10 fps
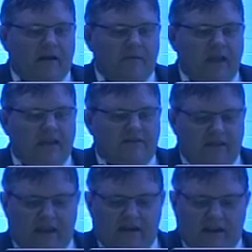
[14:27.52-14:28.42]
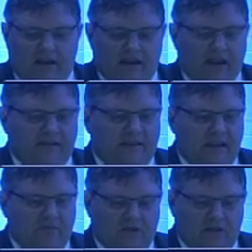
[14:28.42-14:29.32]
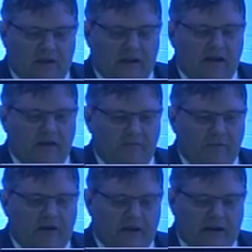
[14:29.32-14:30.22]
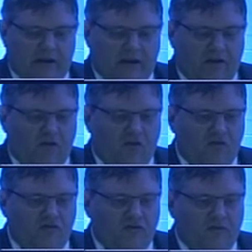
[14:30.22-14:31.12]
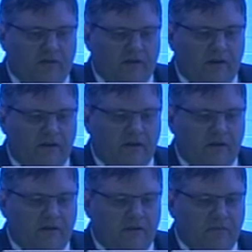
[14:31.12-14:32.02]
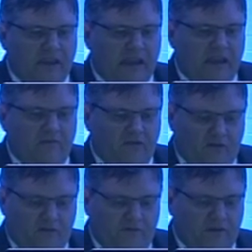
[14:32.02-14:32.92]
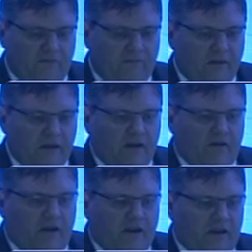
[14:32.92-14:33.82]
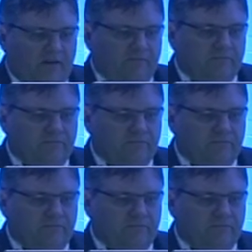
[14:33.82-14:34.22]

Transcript: maintain a stable, a good behavior of the running.